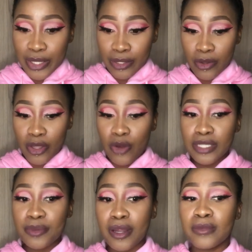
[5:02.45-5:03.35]
So the
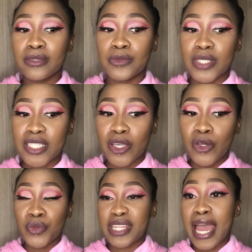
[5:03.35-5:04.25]
only problem was
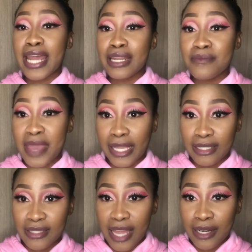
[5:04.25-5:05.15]
with
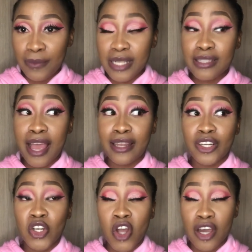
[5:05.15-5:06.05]
Aramex, Aramex had a
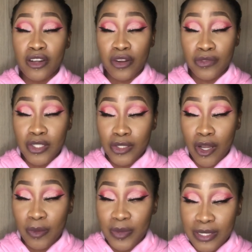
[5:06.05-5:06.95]
lot of
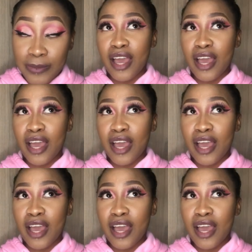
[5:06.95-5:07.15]
stops.